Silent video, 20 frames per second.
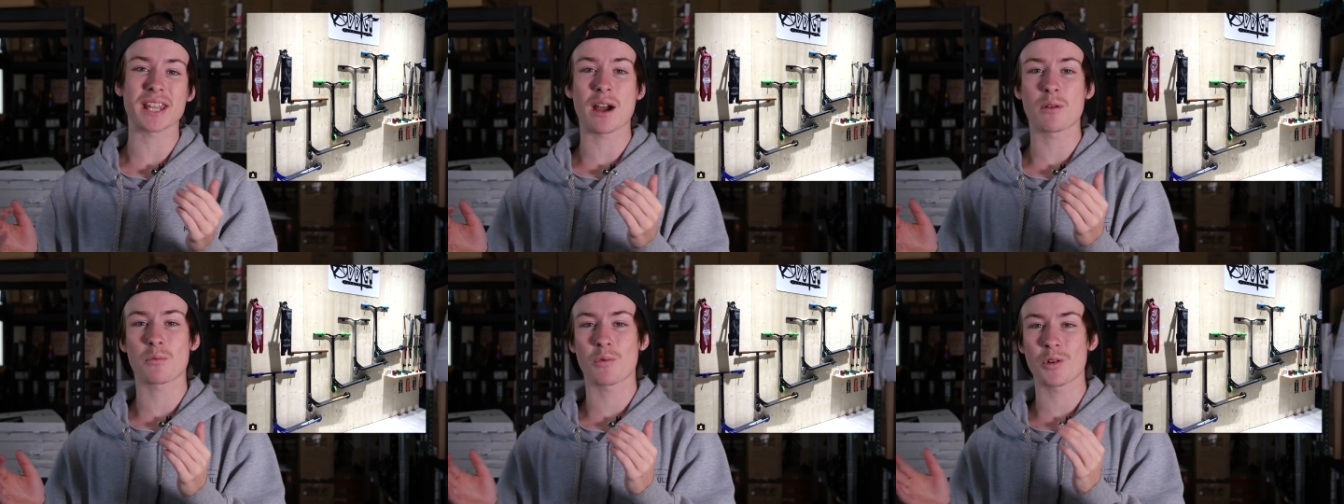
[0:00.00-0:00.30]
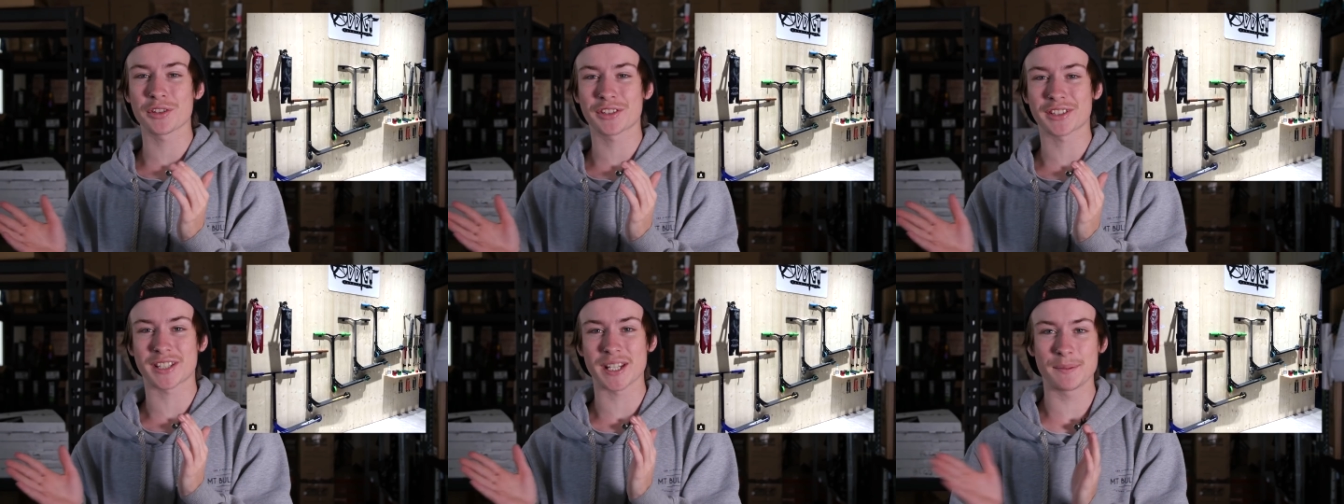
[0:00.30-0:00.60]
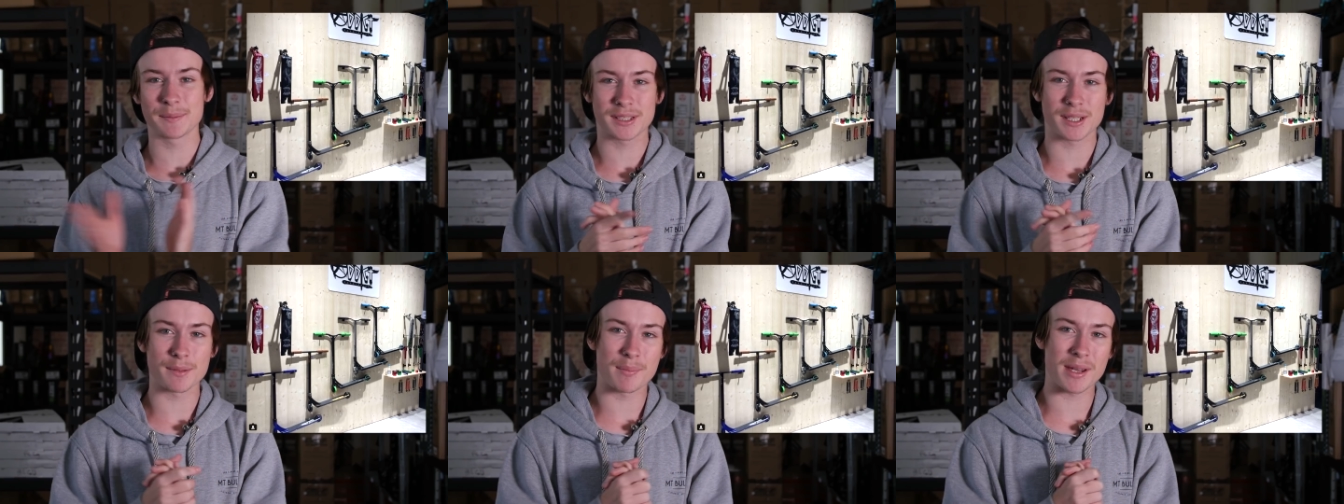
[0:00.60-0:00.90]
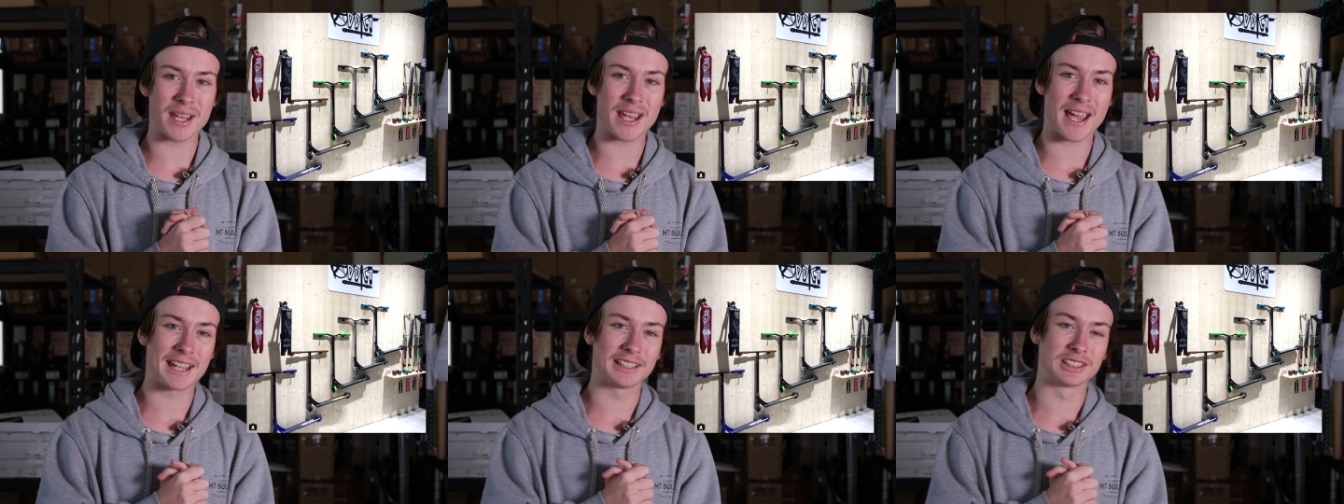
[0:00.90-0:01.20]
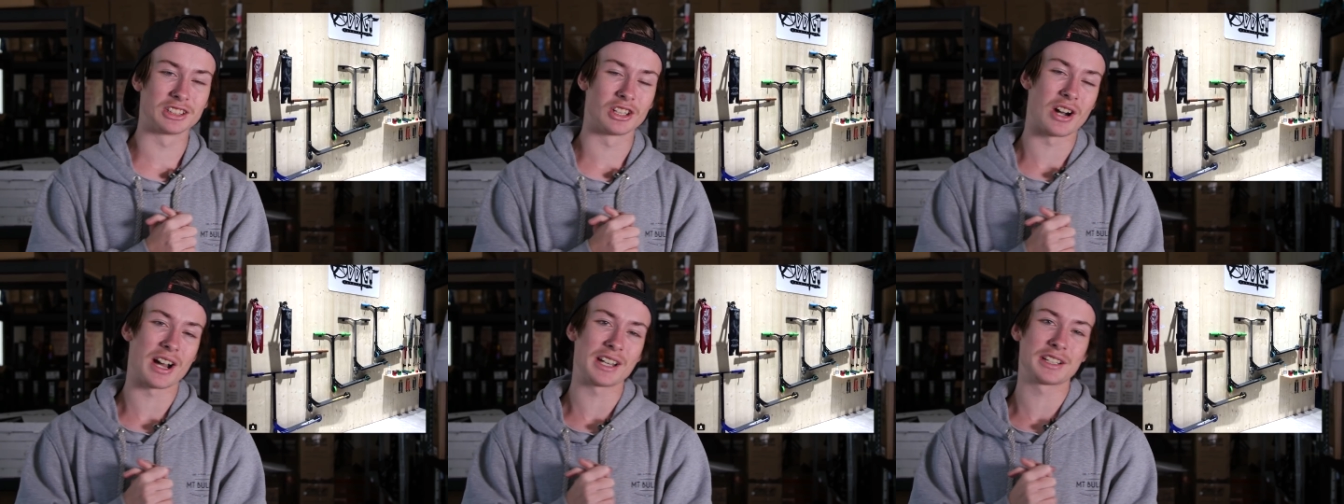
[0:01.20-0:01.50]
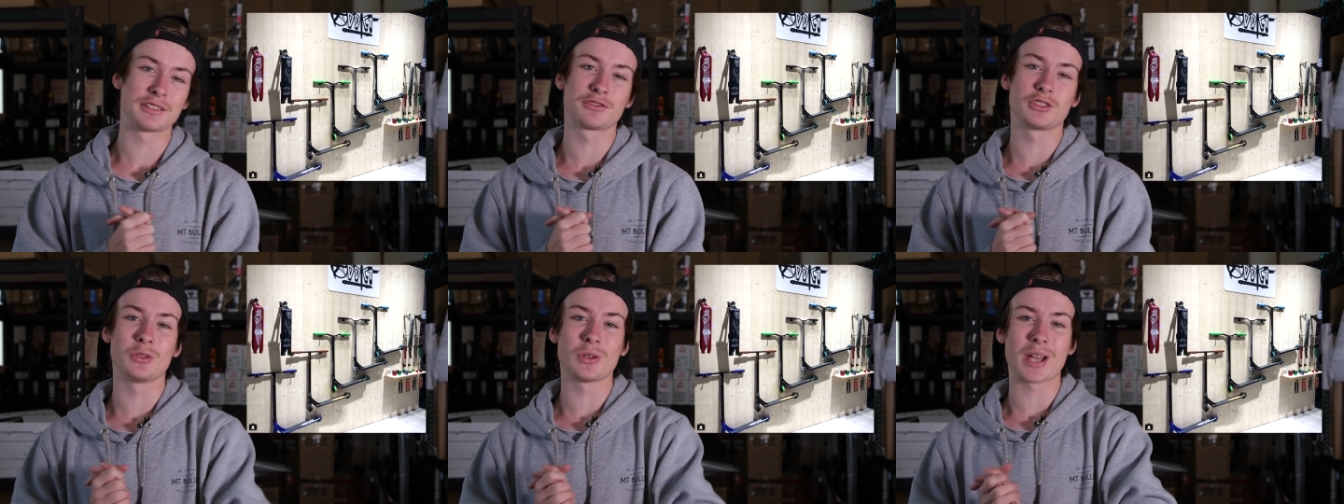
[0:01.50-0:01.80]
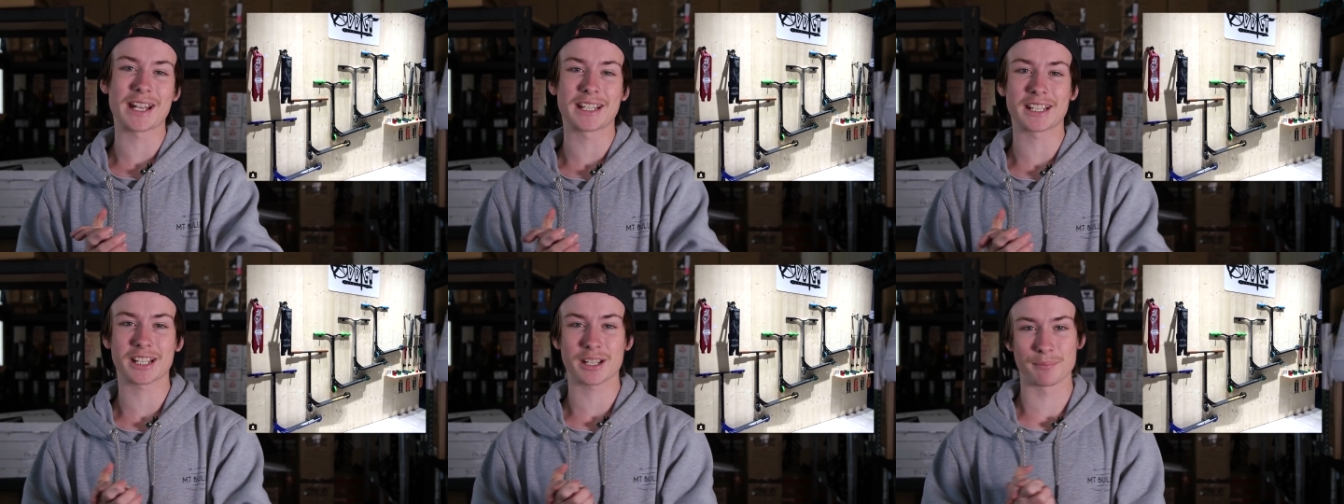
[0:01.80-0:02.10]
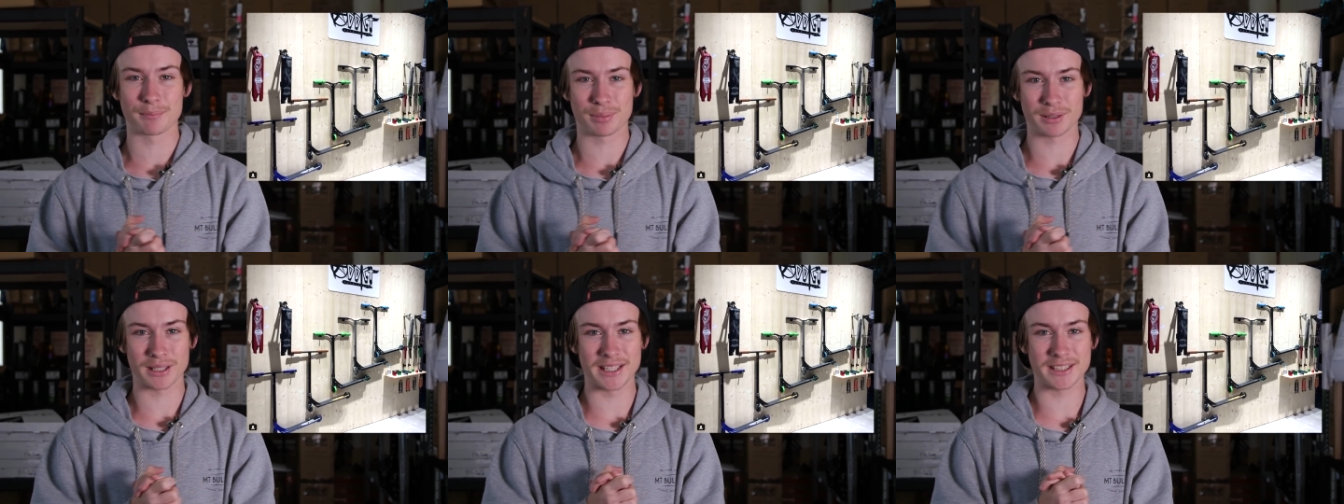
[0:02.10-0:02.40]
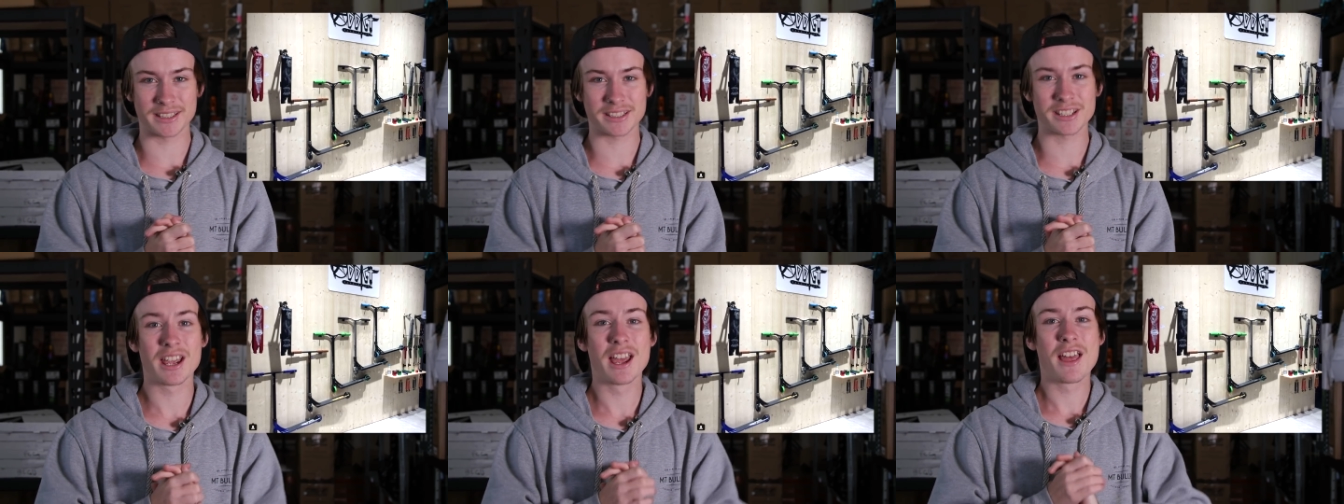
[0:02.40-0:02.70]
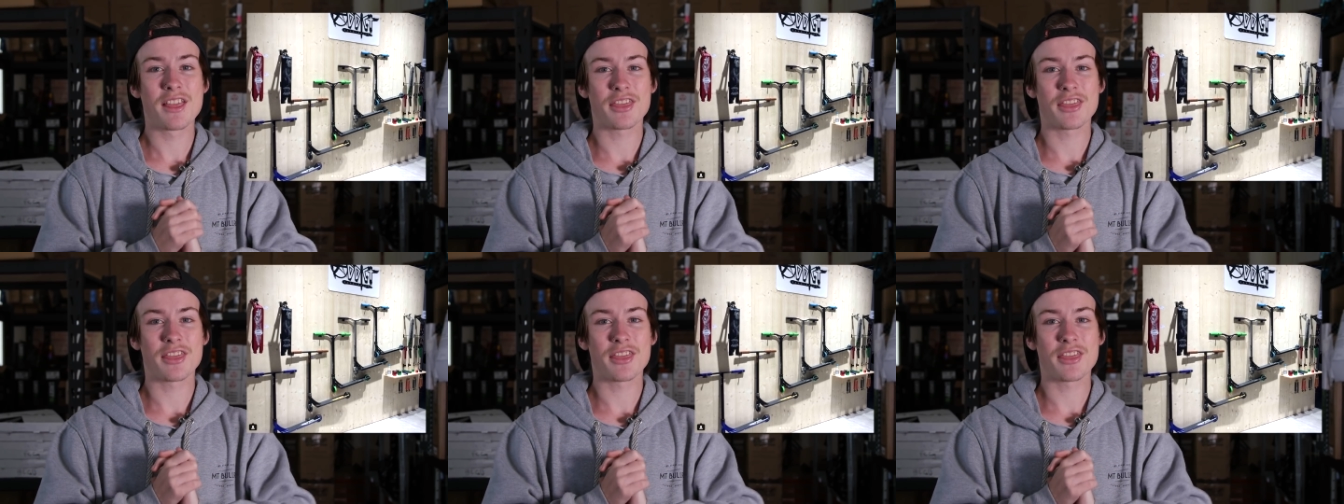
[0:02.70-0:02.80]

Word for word: at what seems to be a line of new Addict completes,